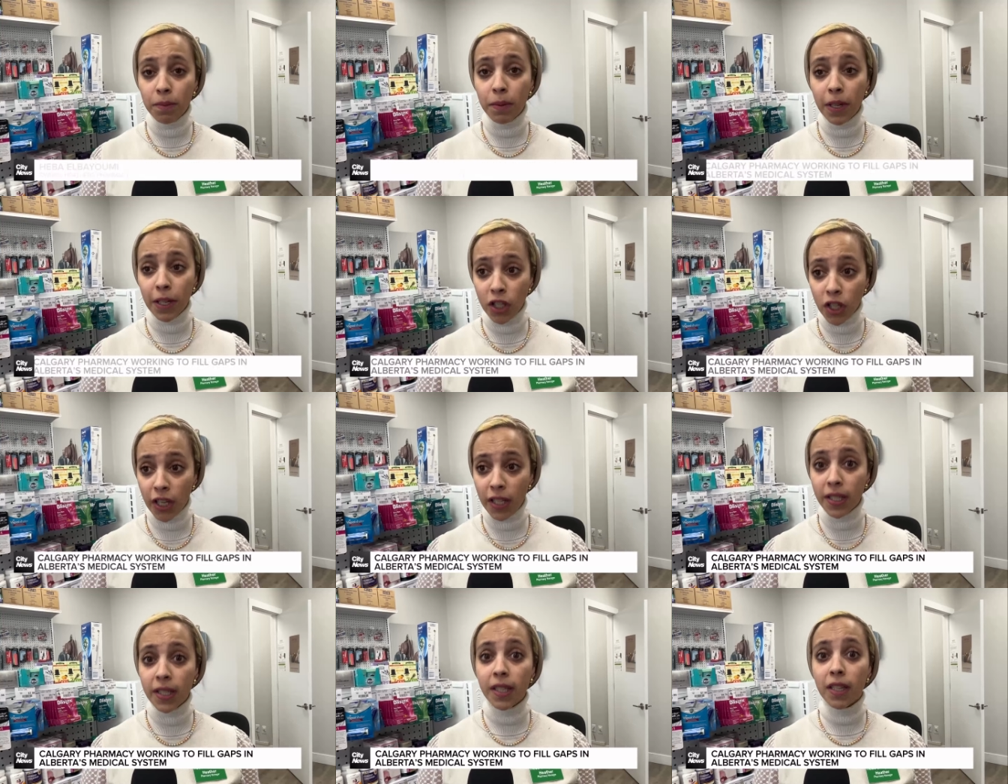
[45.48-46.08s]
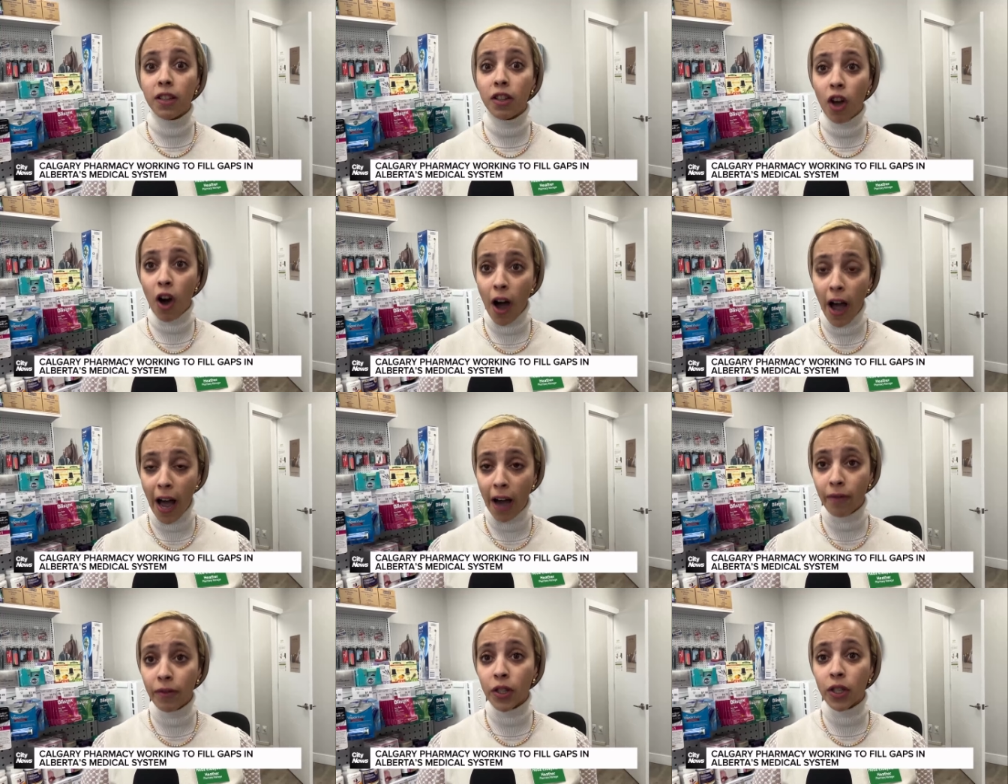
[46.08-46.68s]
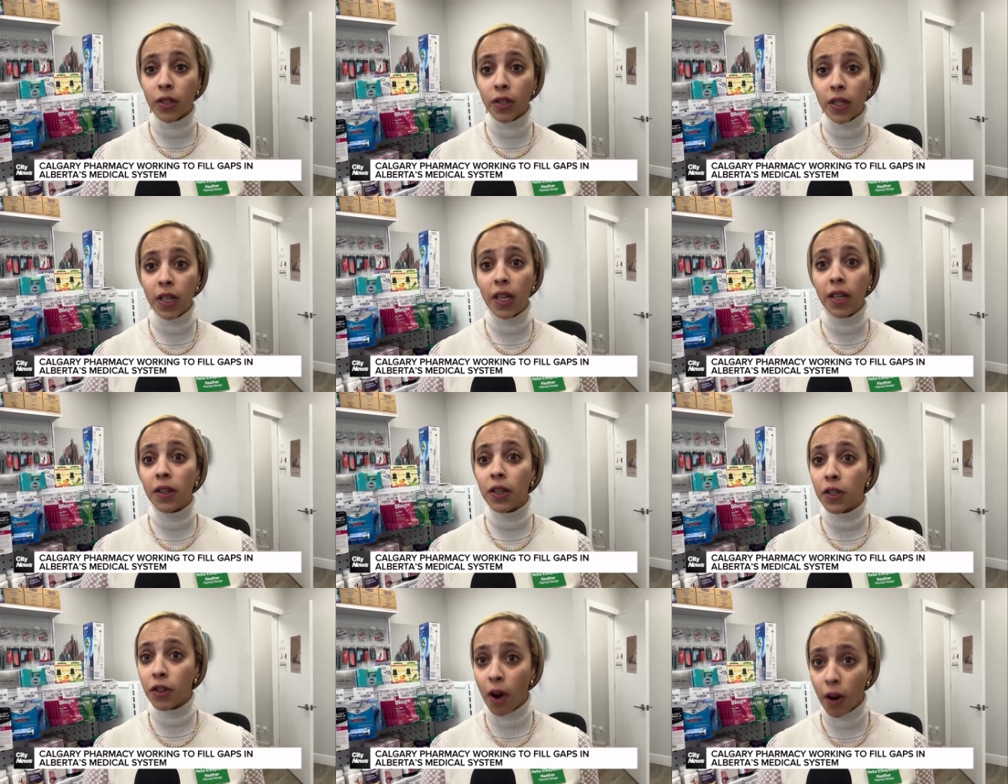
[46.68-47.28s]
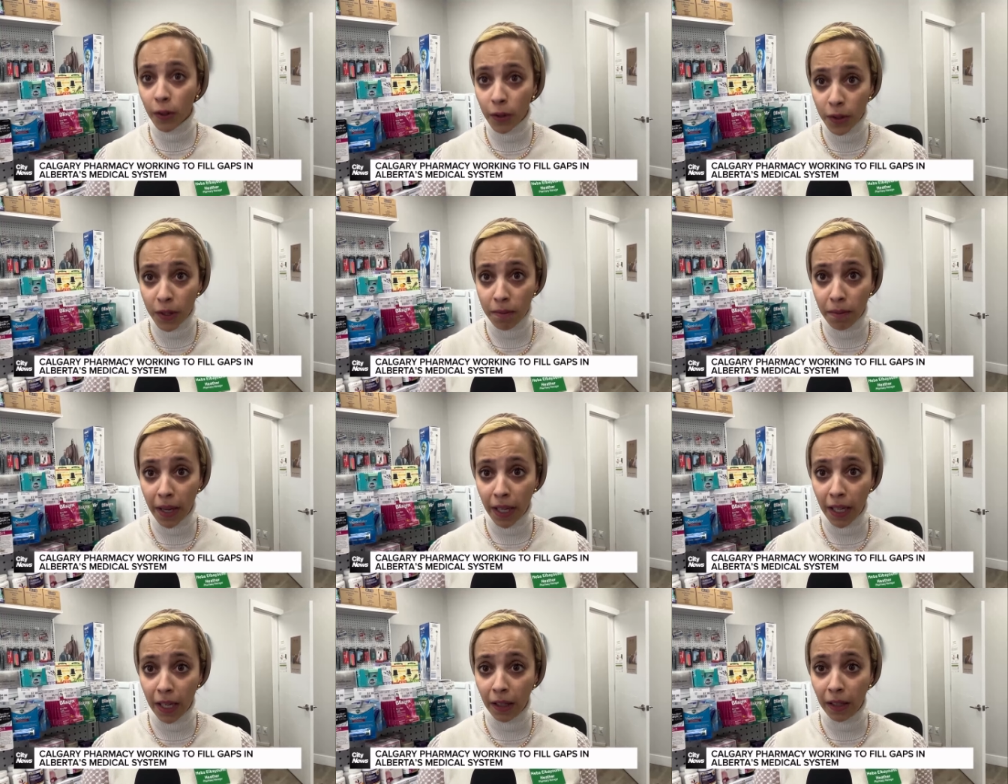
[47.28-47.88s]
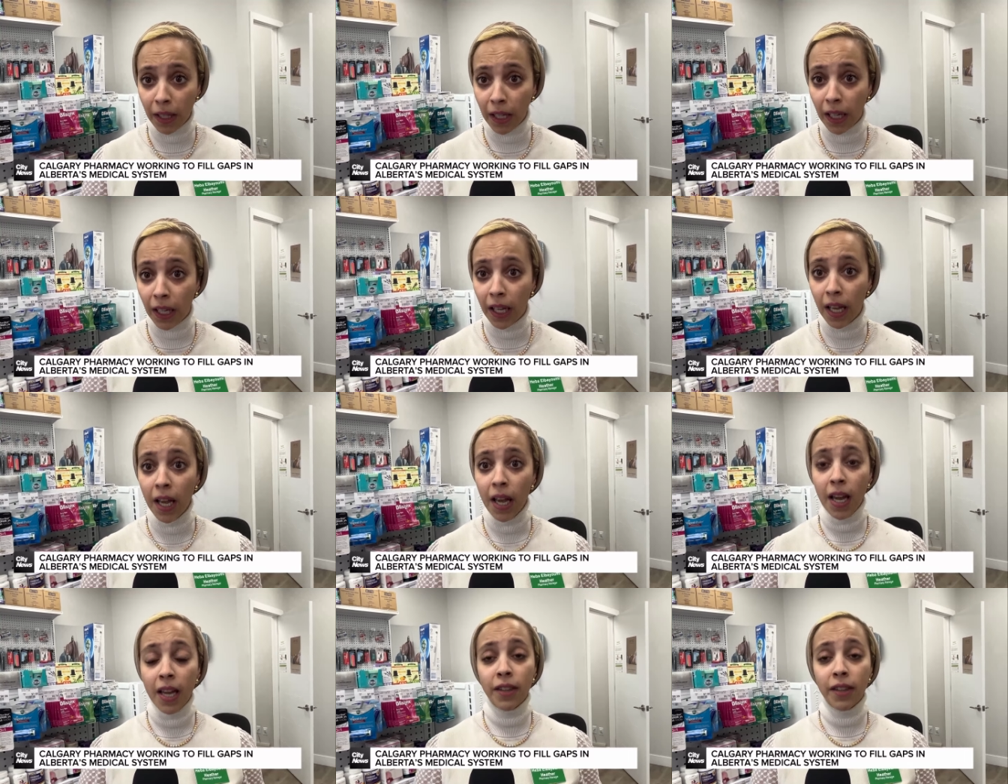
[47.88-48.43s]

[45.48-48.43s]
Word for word: patients not have to see their doctors immediately,